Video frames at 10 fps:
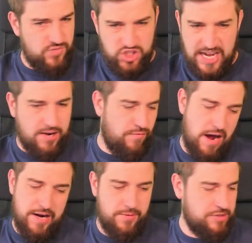Just take a
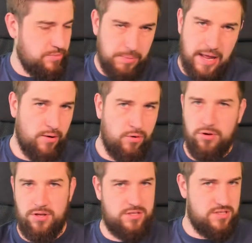Rhino and some Blight
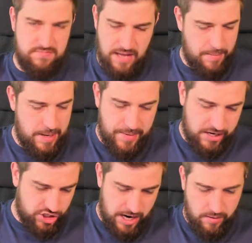Haulers. That'd be a
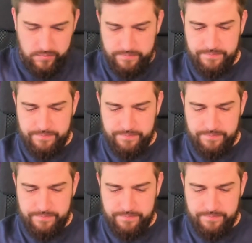better shout.